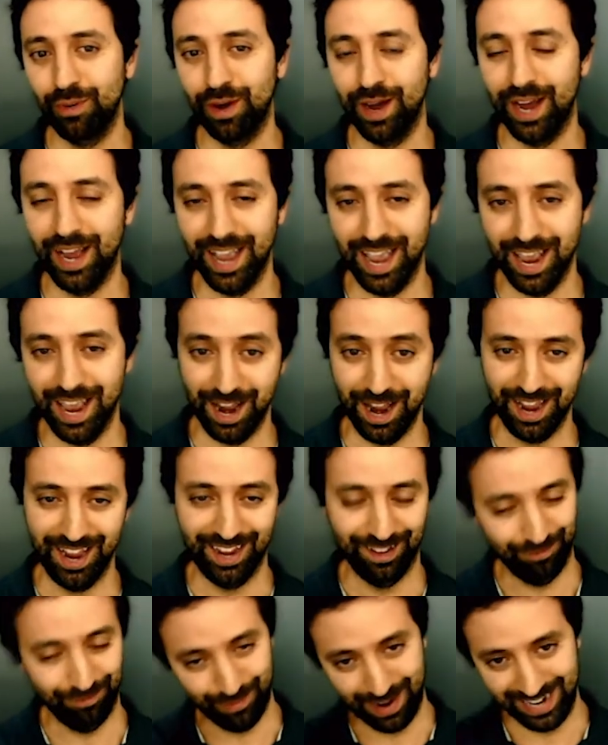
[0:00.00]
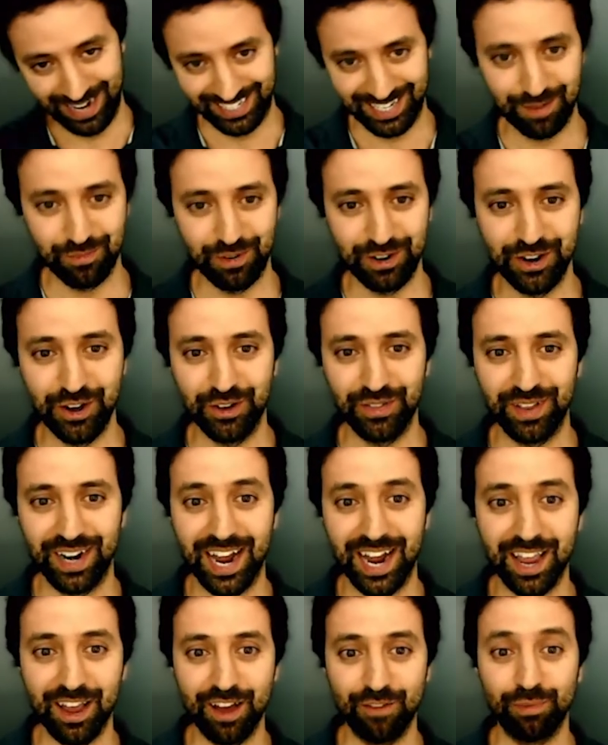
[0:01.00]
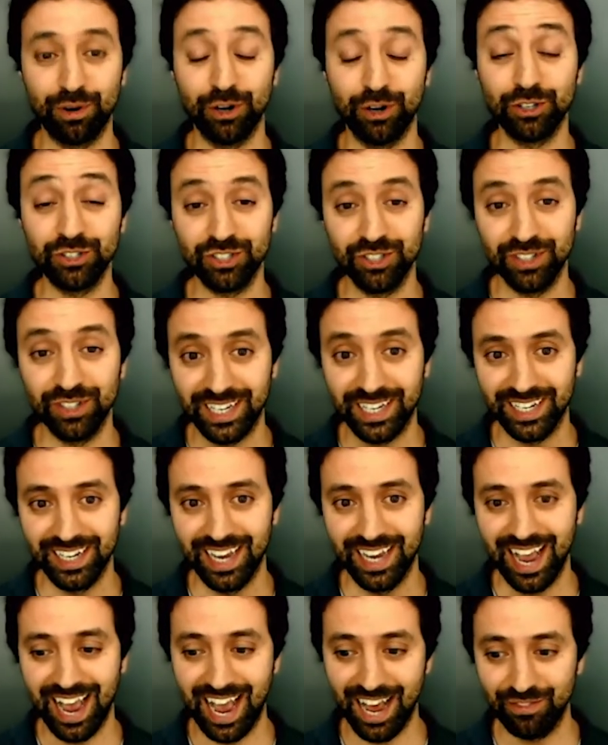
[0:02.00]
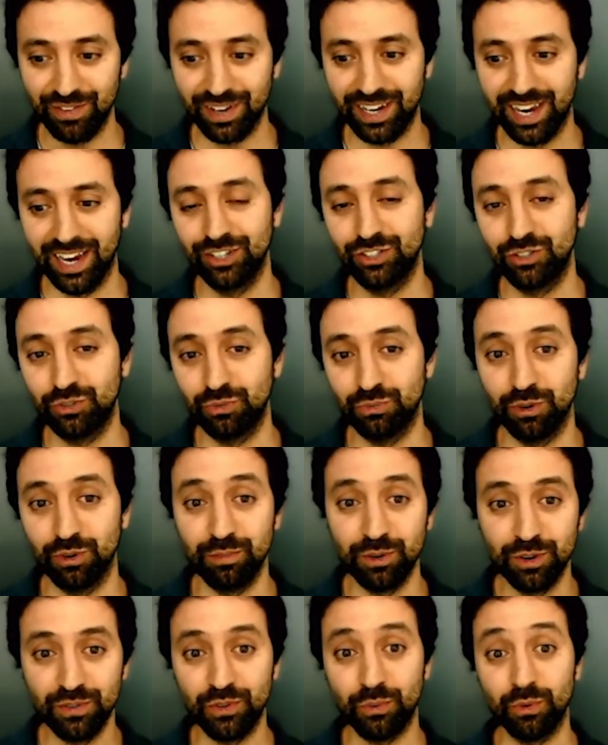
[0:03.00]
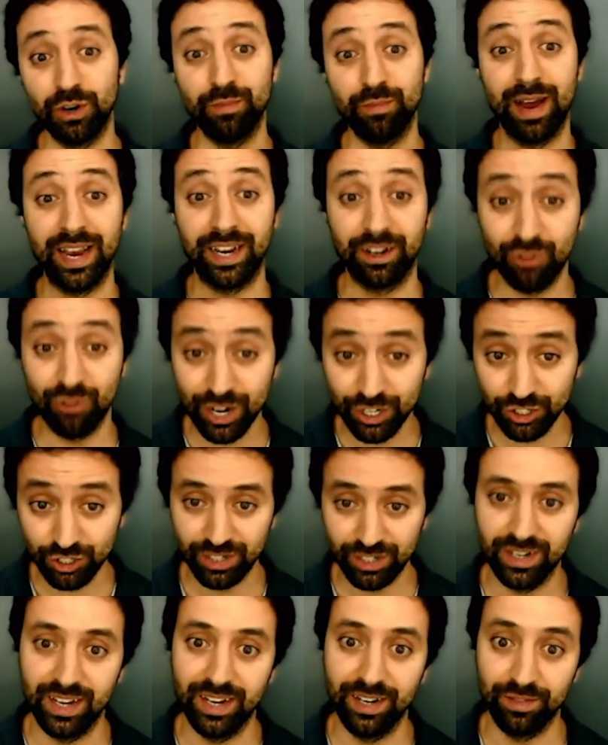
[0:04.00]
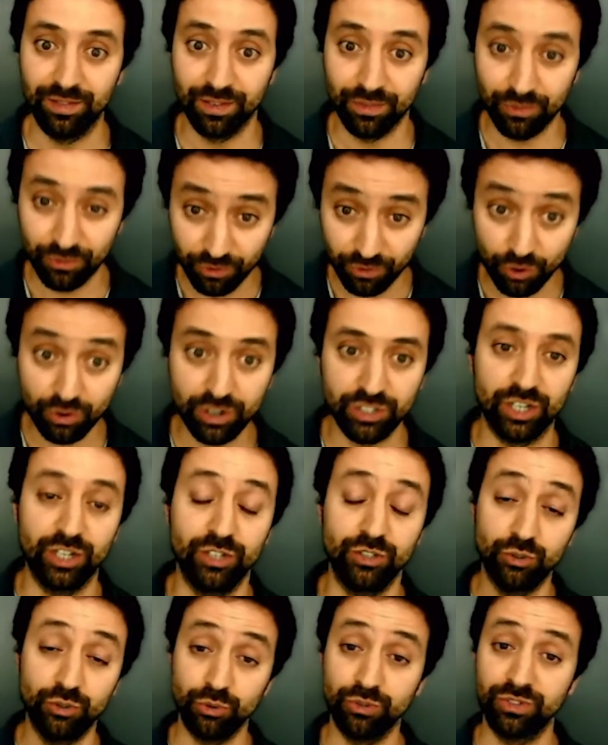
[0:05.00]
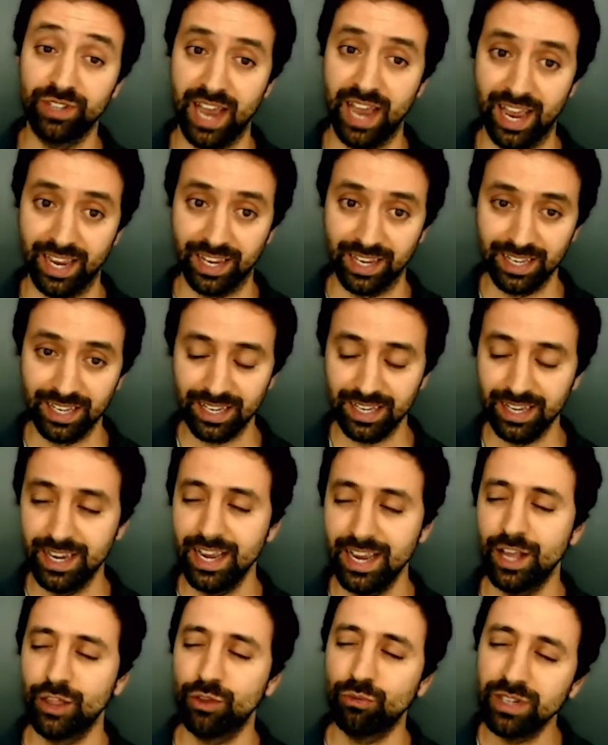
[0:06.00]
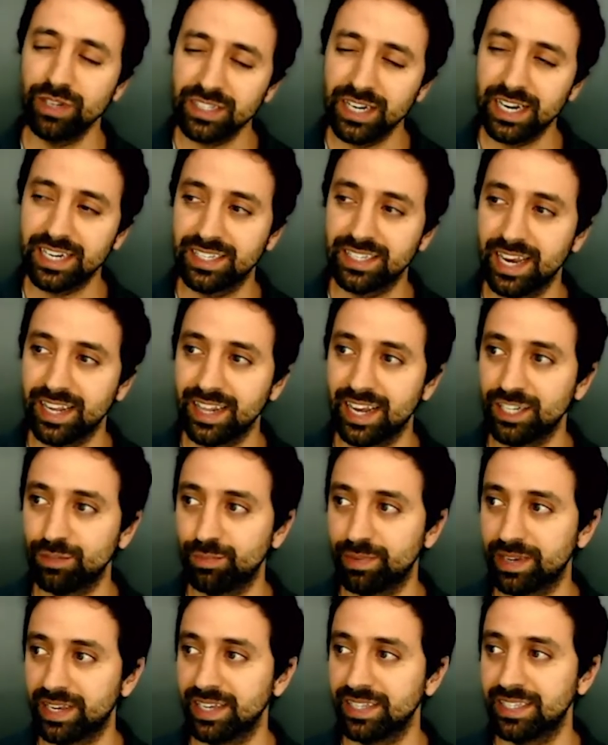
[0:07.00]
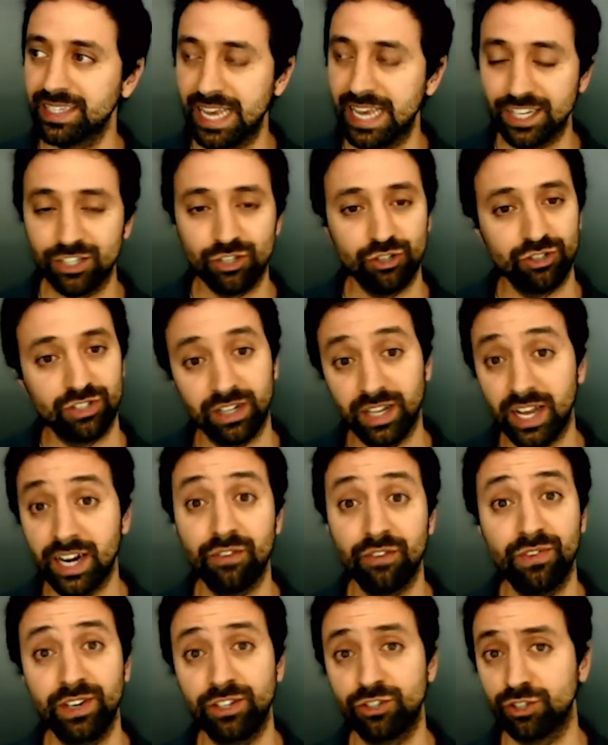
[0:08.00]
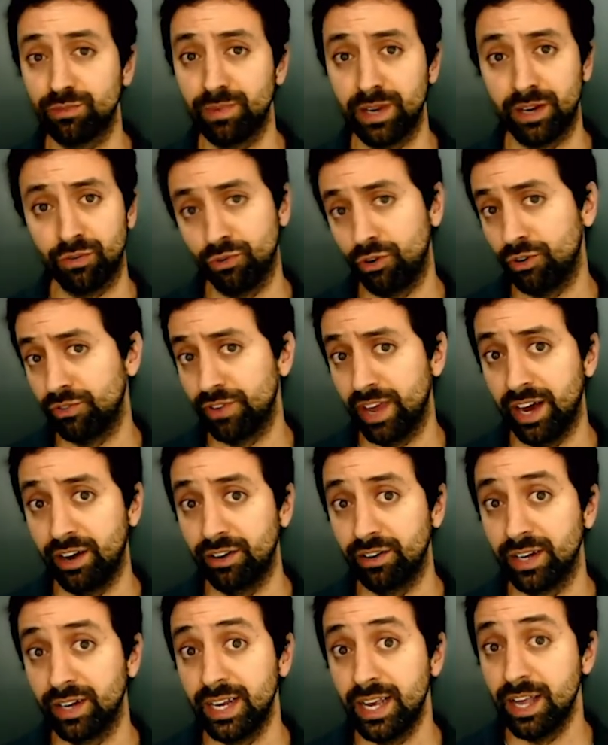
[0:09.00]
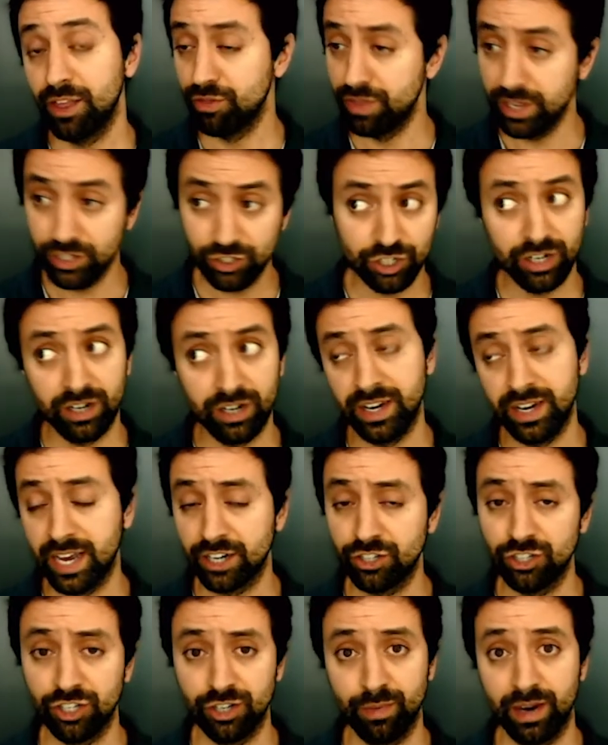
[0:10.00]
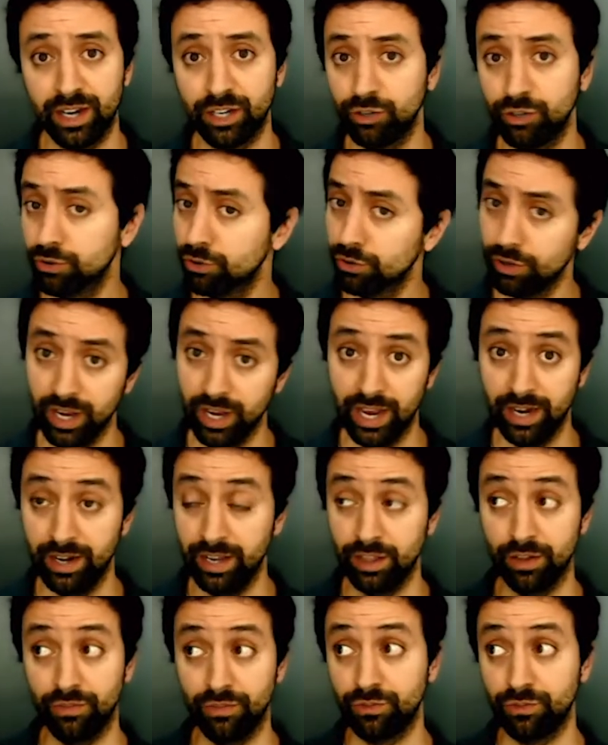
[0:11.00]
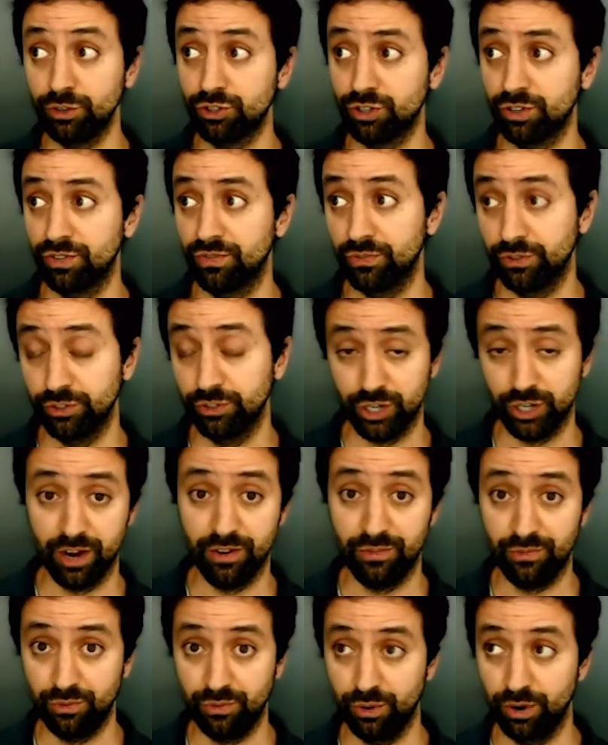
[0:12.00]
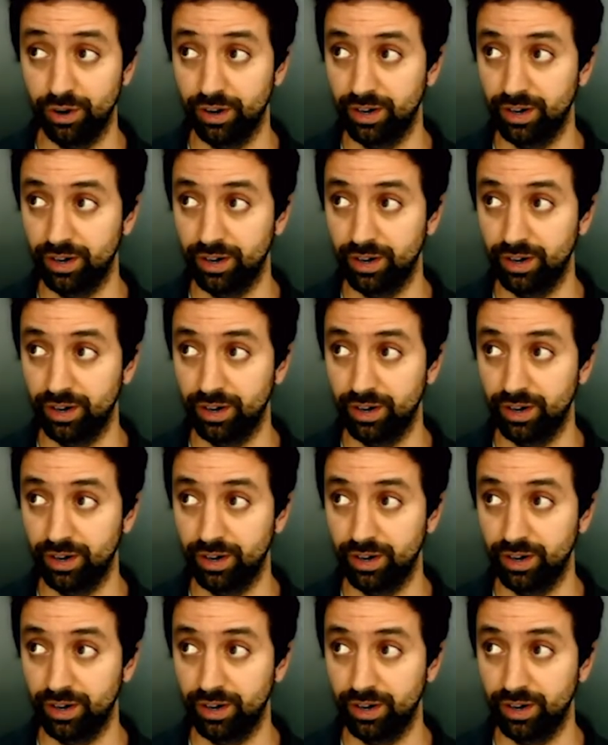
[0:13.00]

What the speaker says: and my team would know that I have personally advocated to remove the word migration and focus on dual tagging. The reason I say that is because, yes, there's a lot of features being rolled out this year and next year by Google, and in the future for GA4